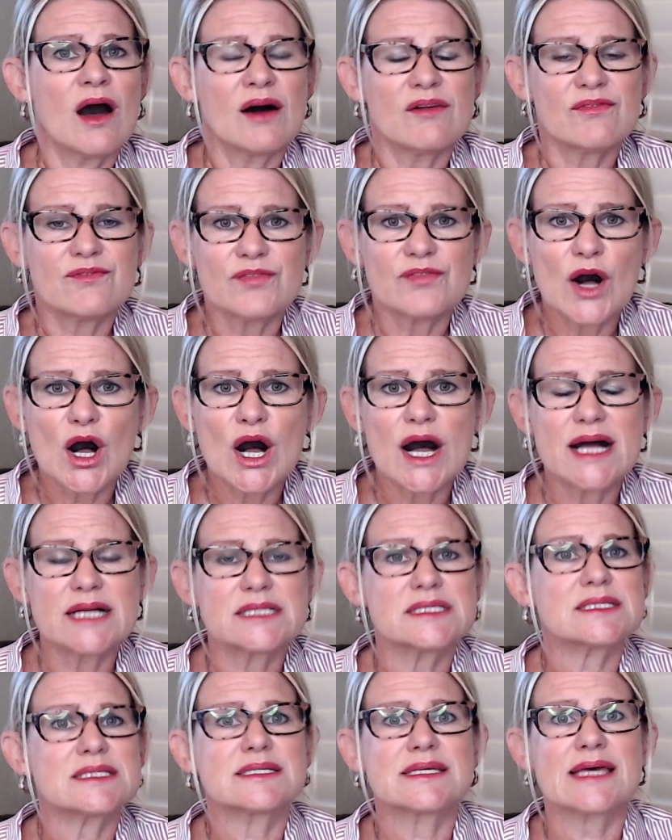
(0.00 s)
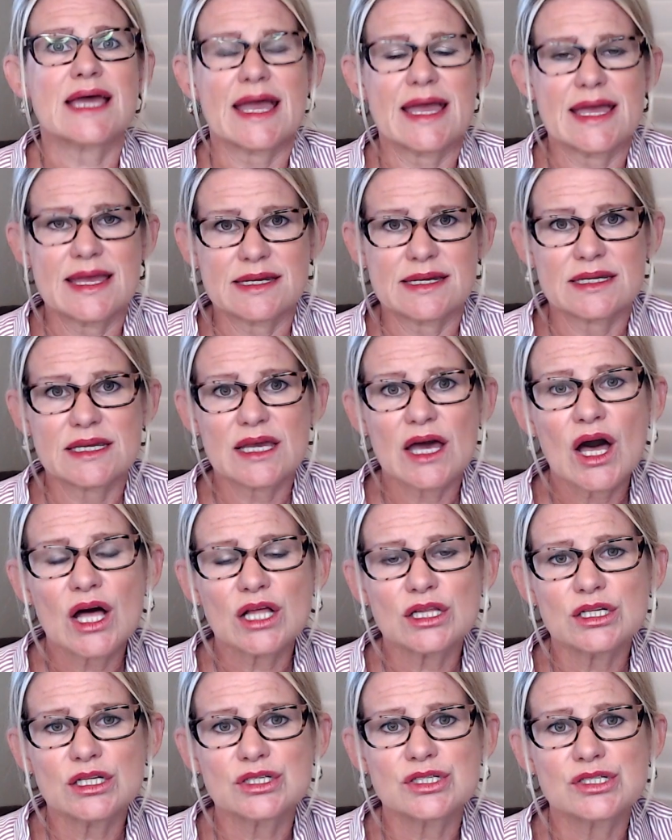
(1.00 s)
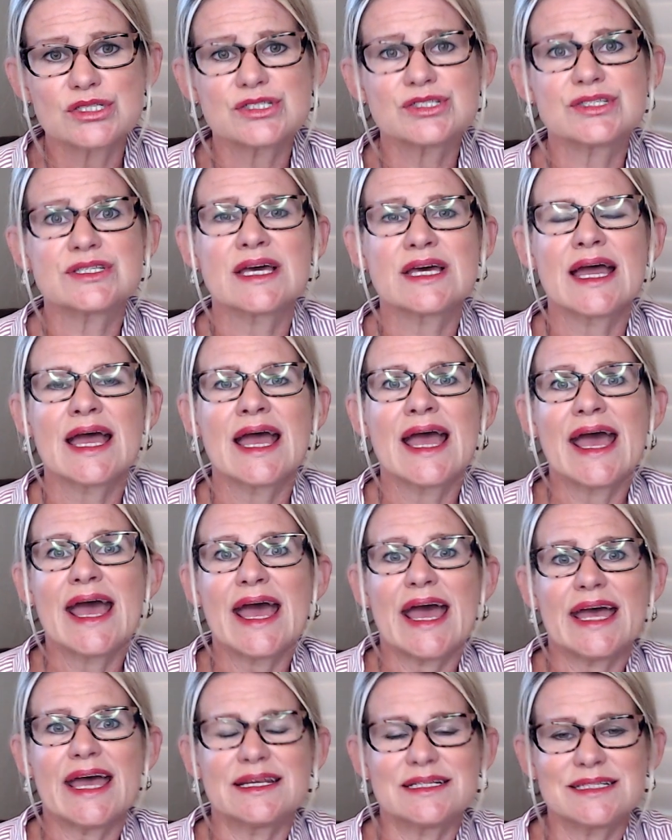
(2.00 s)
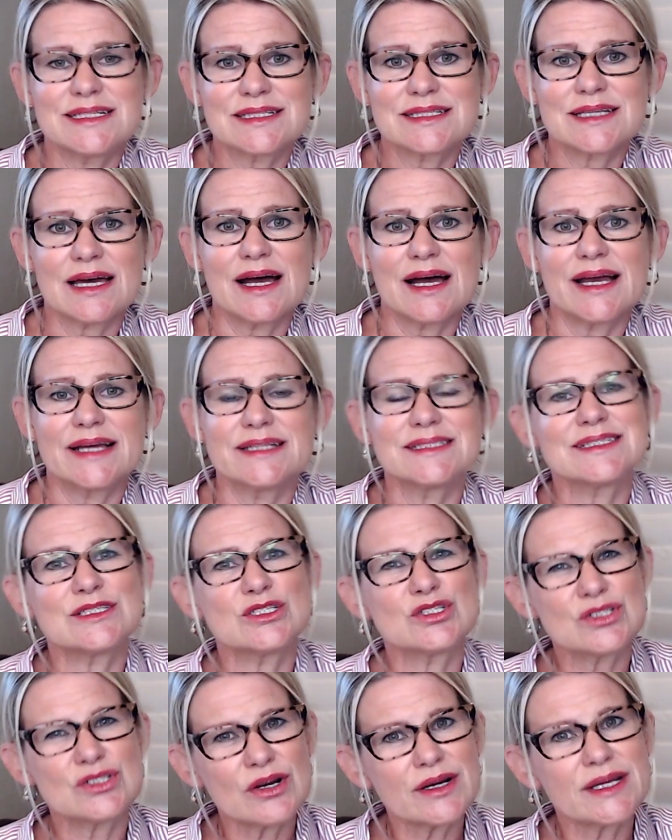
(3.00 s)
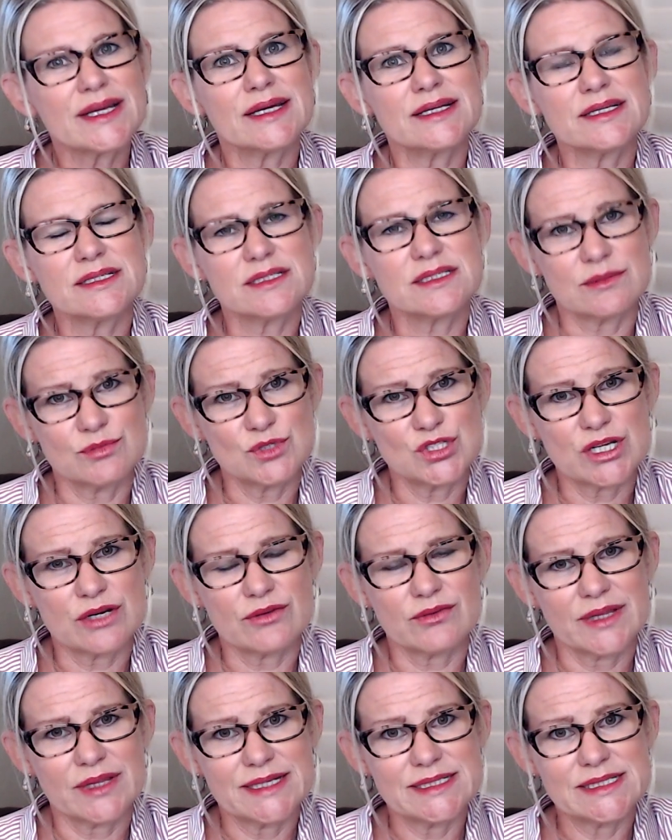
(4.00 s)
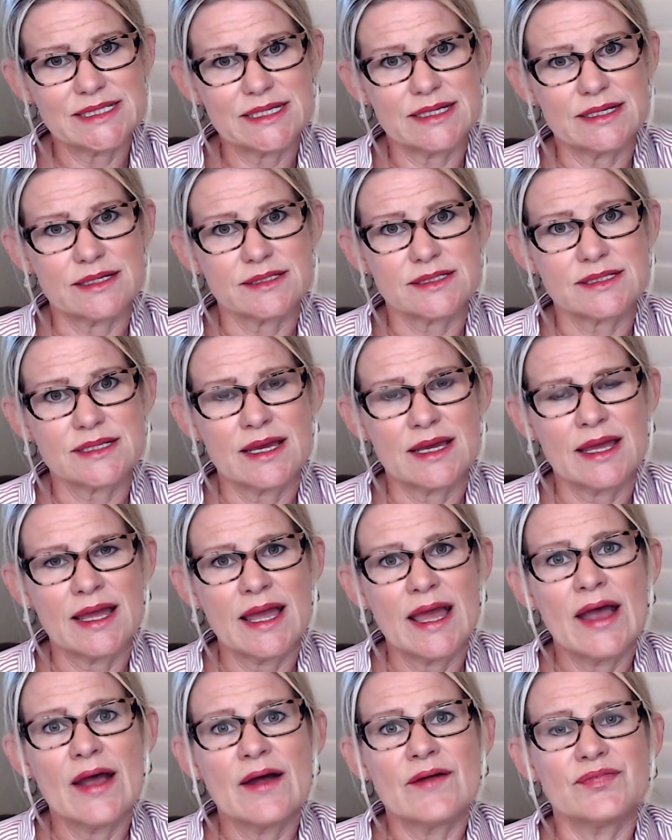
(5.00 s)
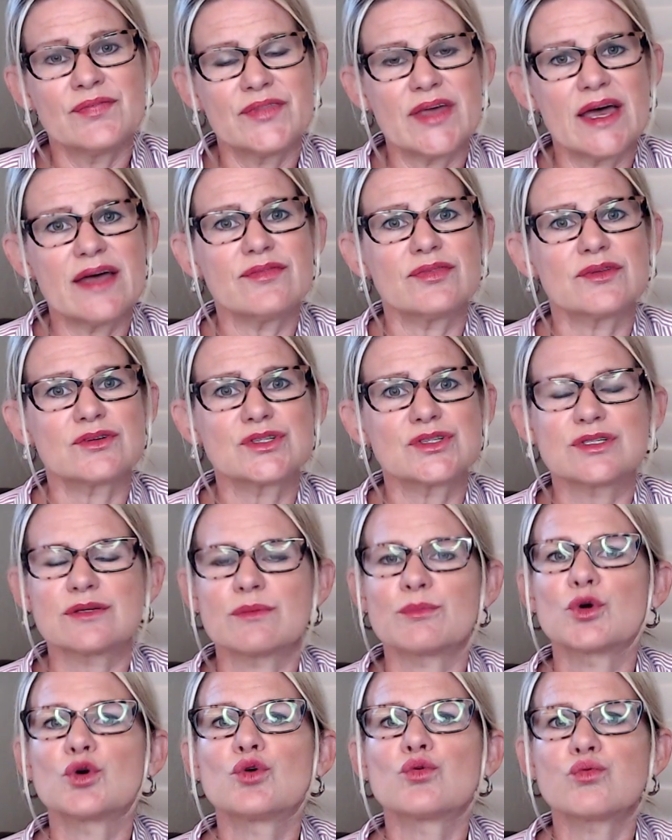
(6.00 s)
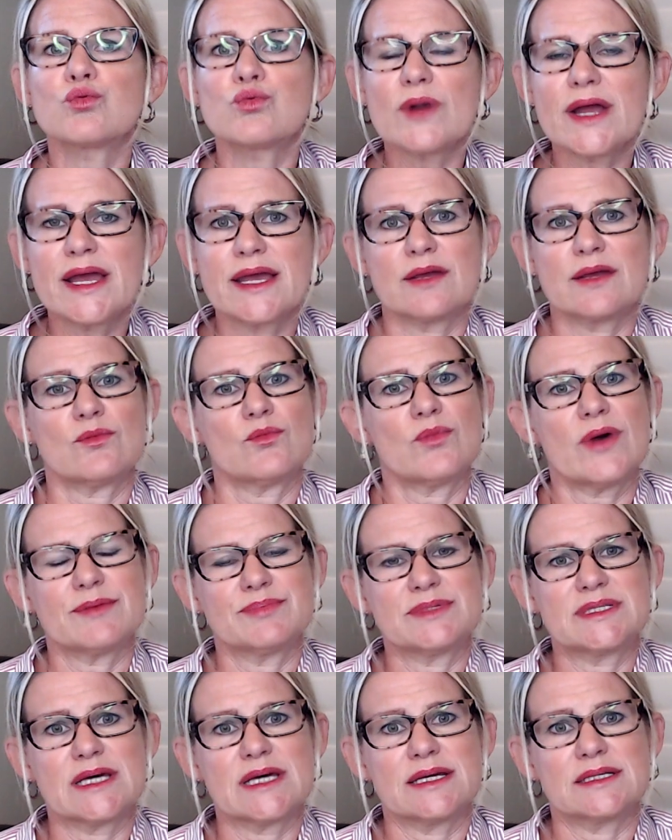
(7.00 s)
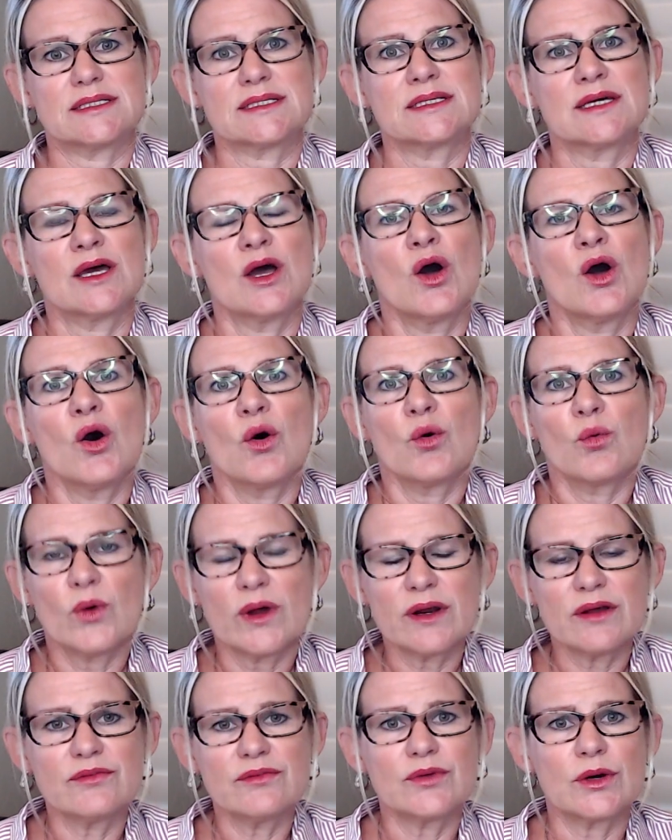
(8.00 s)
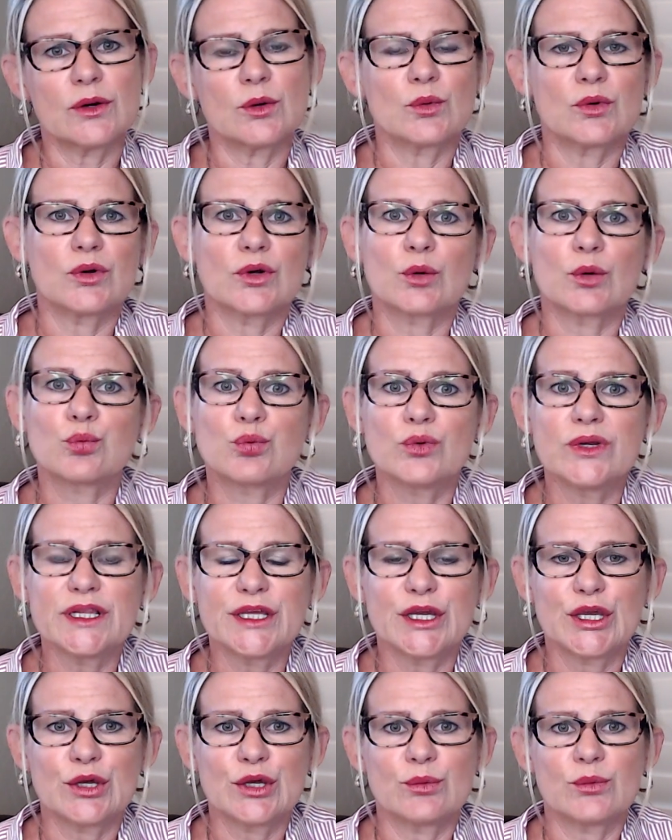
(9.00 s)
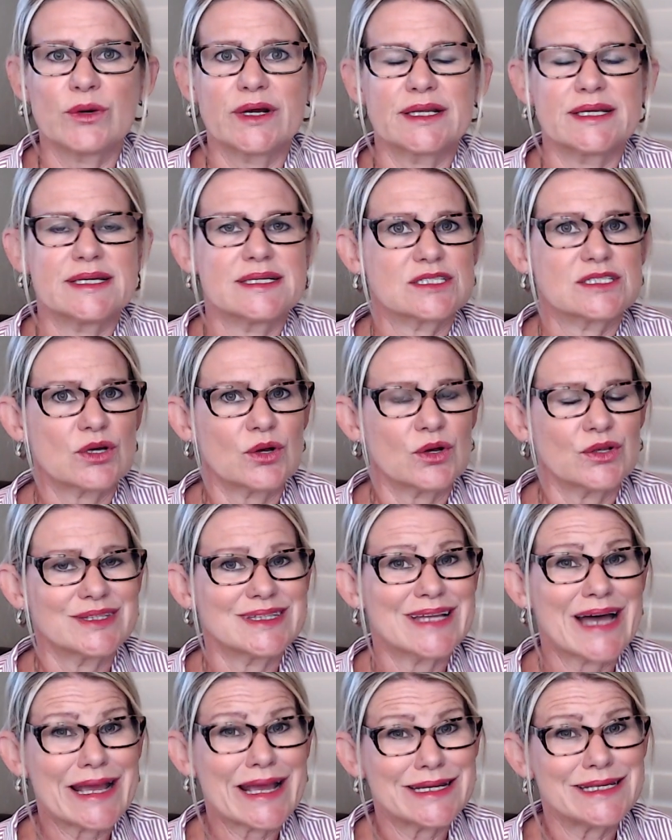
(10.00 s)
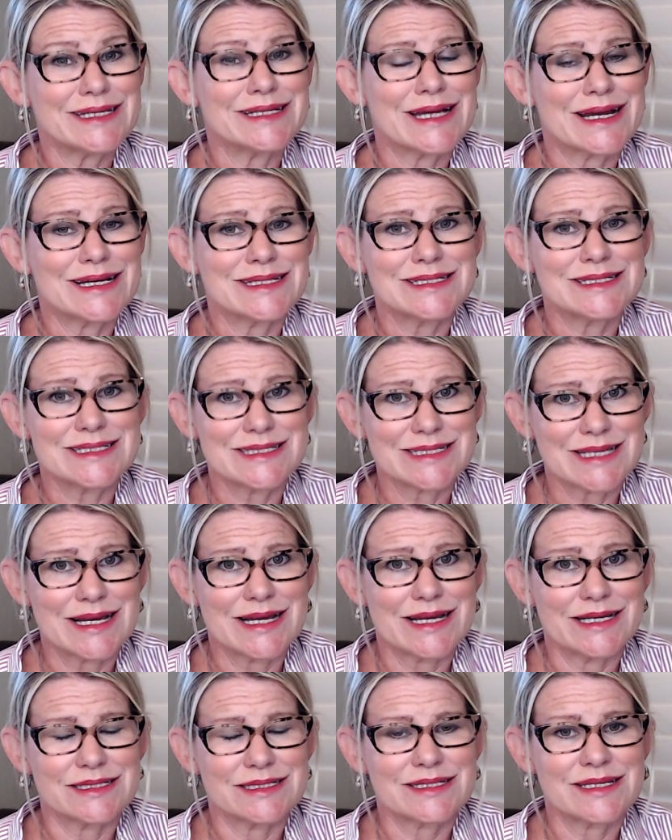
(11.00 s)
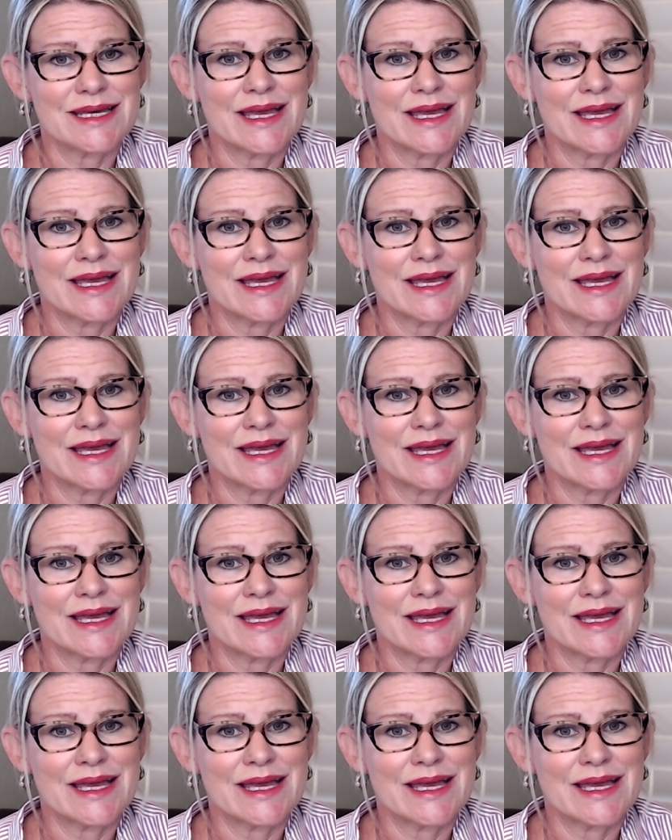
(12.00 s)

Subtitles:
fonts and colors and design to start getting some general ideas. Then there's some great websites. One of a really good one is called 99 Designs.